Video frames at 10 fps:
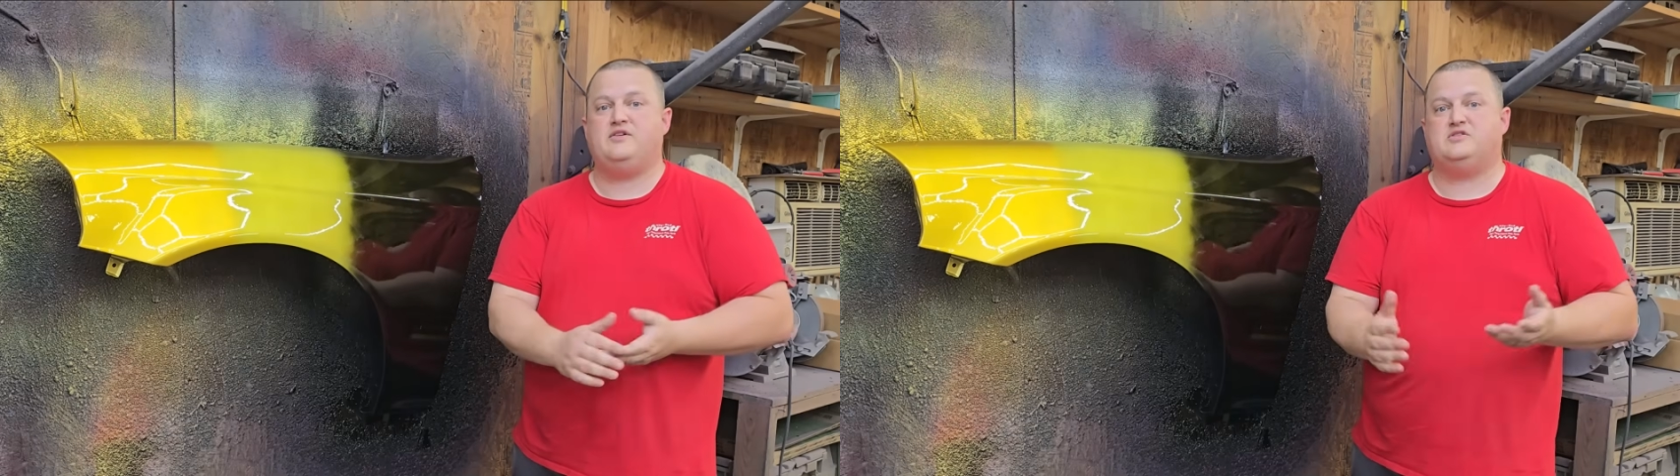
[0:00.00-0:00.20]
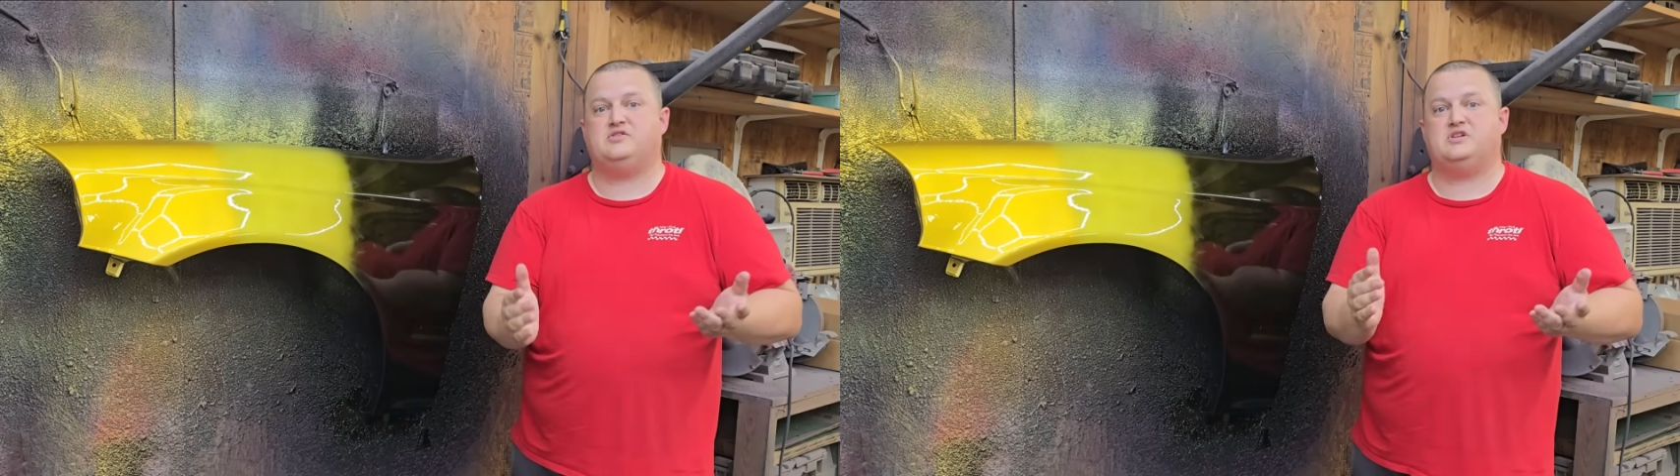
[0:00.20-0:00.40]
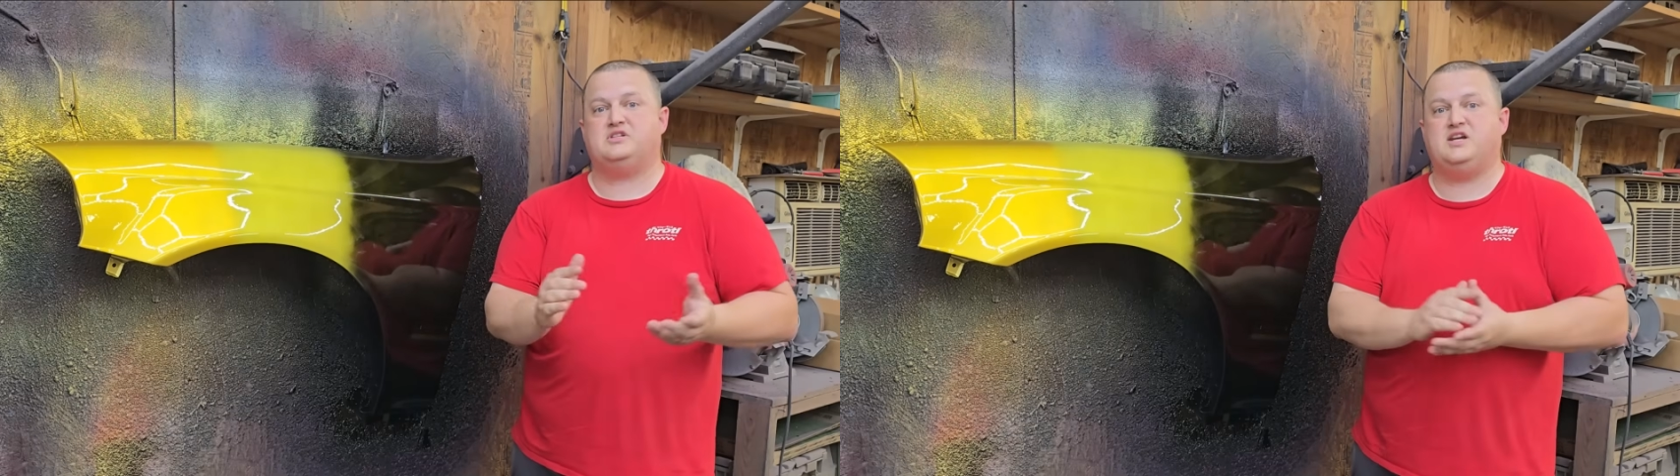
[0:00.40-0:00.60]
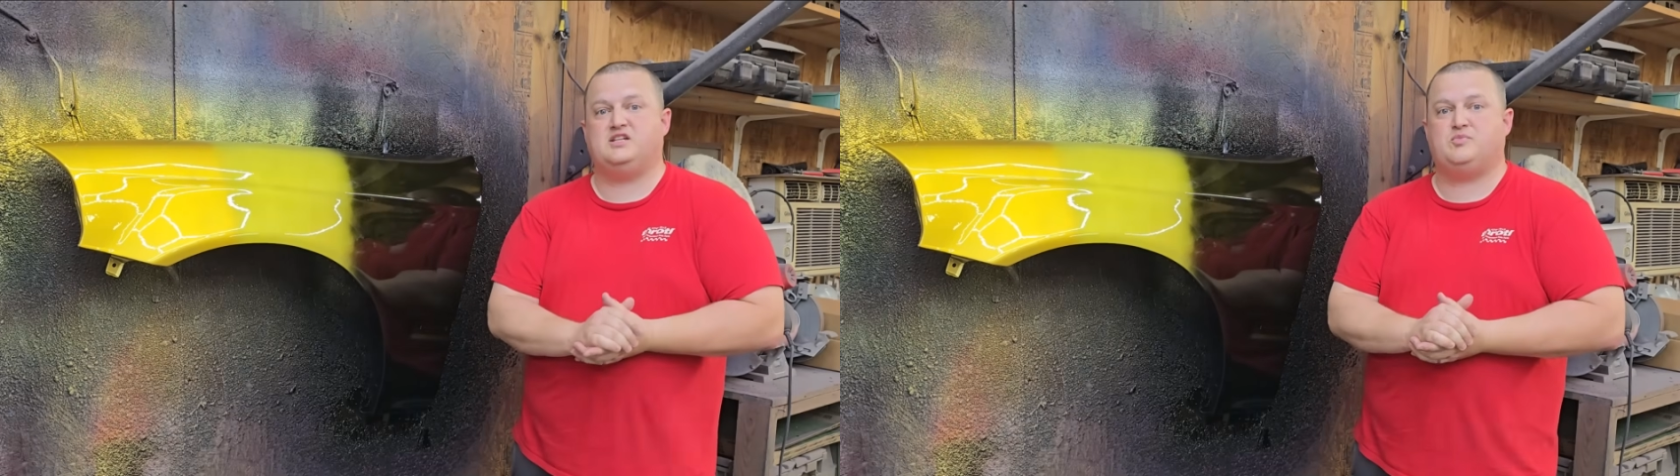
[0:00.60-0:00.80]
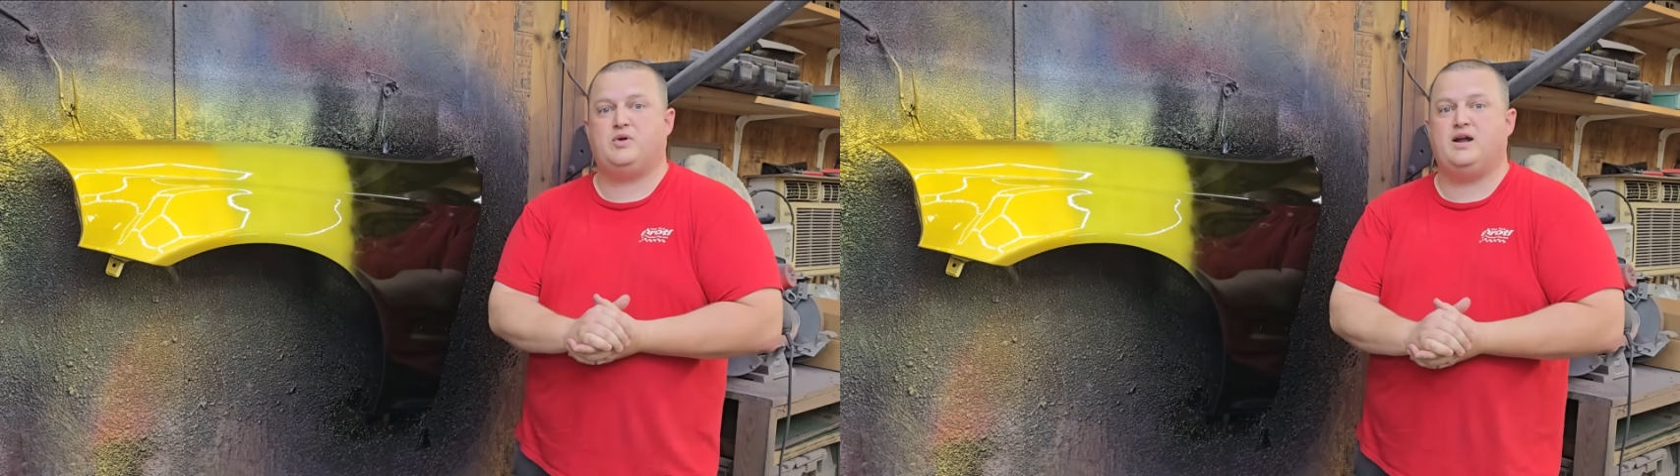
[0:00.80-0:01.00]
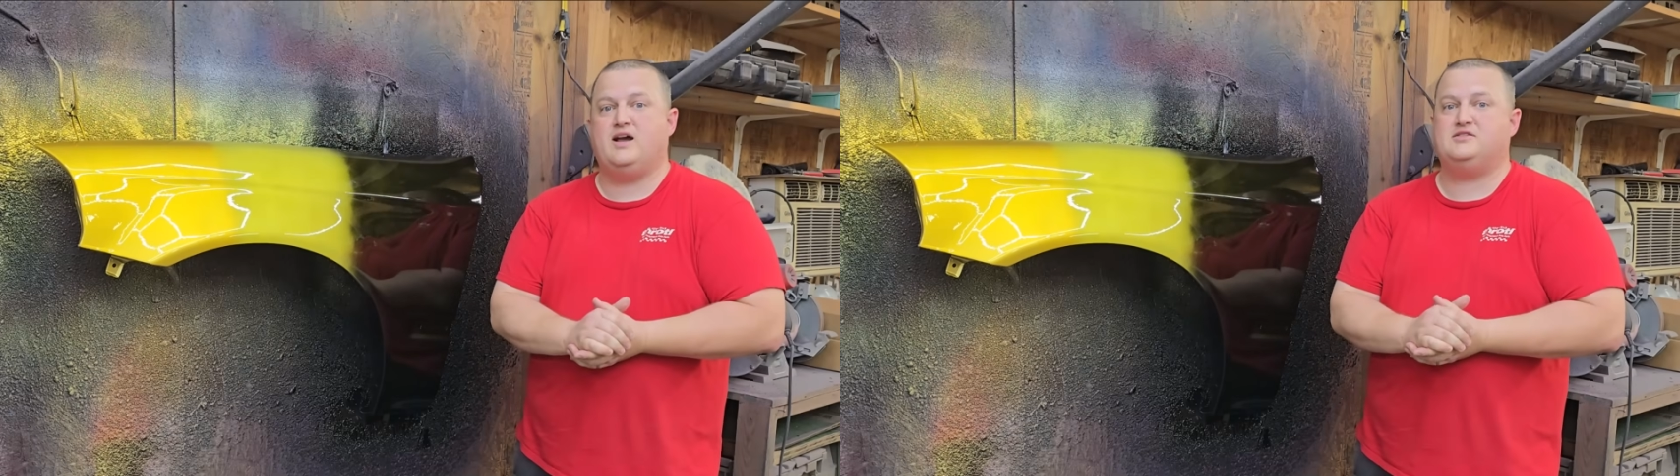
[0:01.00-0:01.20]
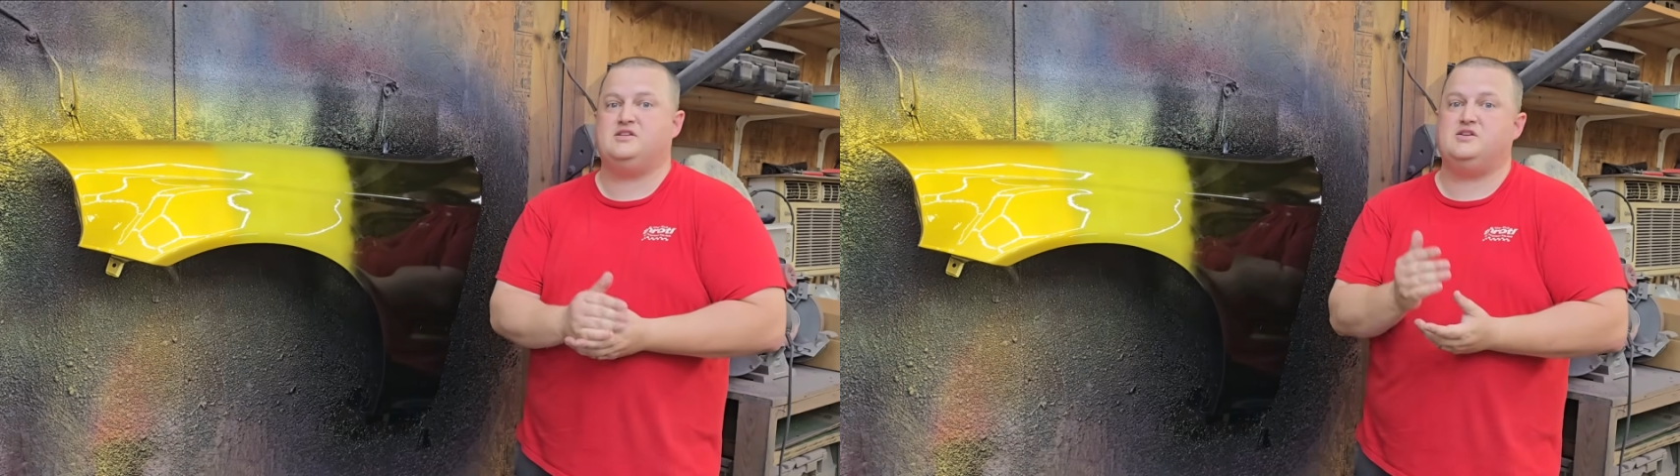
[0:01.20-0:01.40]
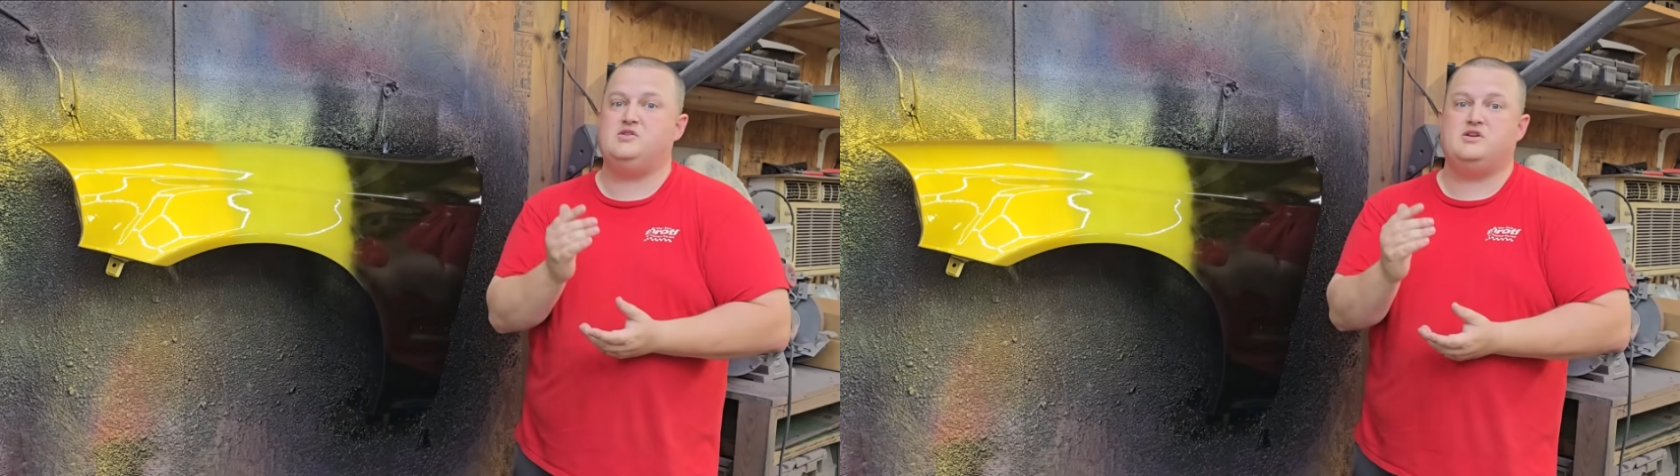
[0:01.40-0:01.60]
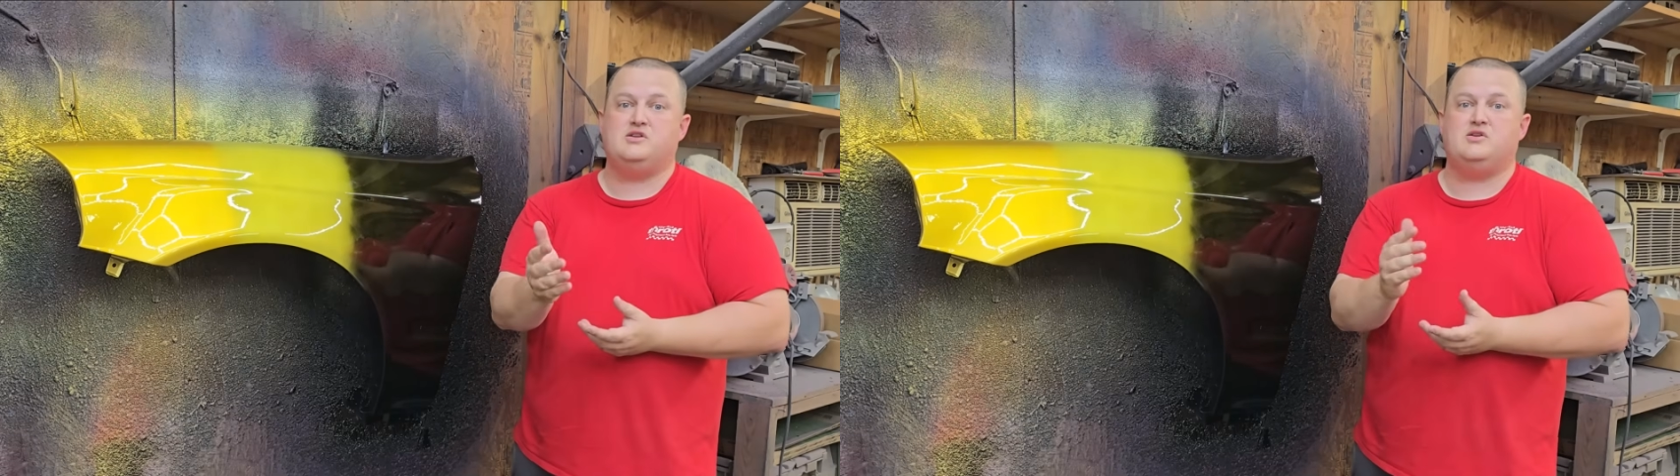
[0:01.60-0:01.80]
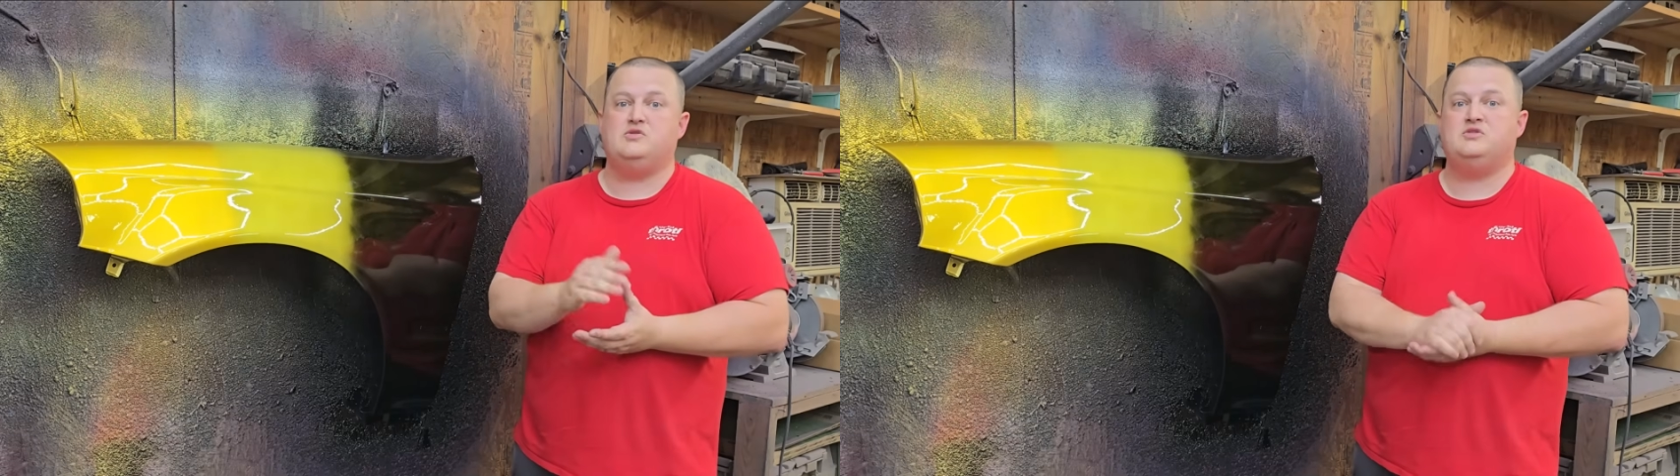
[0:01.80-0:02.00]
These are just test spray outs that you can
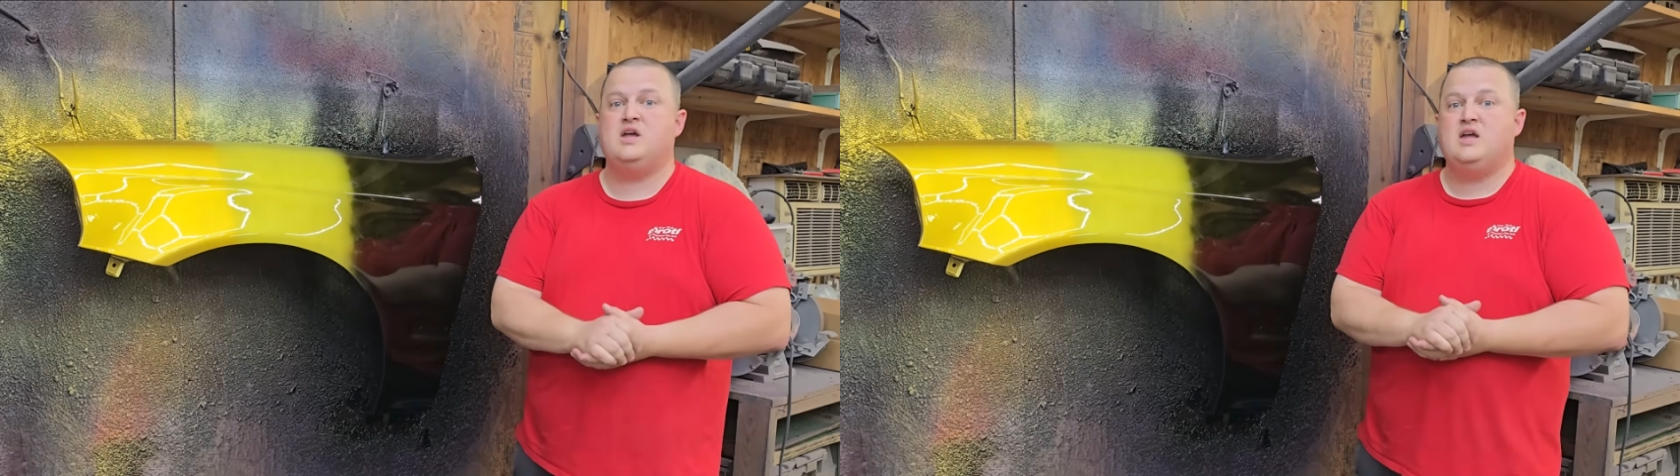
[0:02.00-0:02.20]
use